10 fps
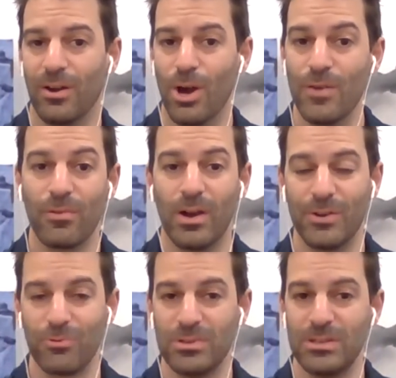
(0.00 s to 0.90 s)
over
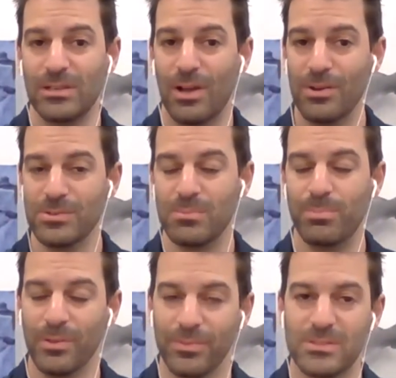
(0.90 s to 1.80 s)
100 kilos,
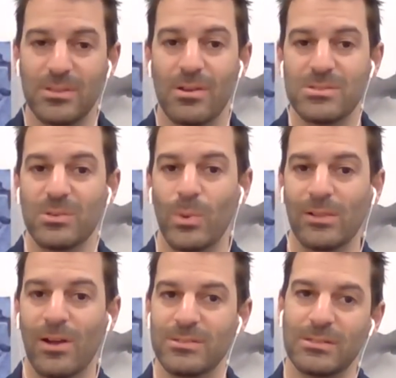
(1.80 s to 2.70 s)
but the size that we
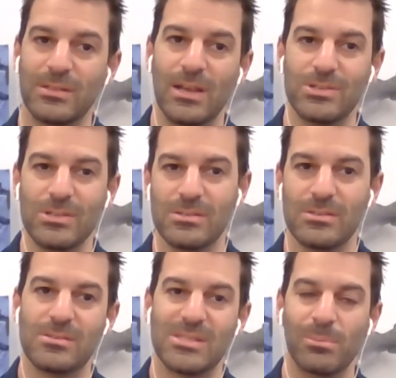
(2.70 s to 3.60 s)
like to catch is
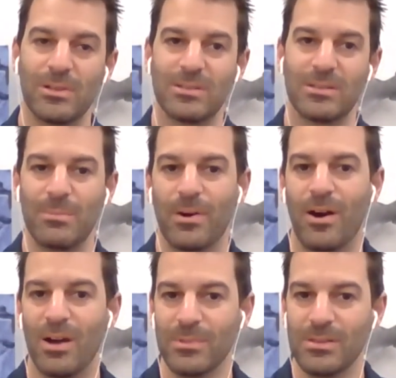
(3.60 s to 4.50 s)
similar to that
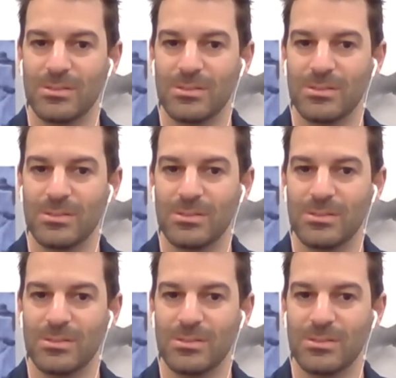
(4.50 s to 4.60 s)
behind me.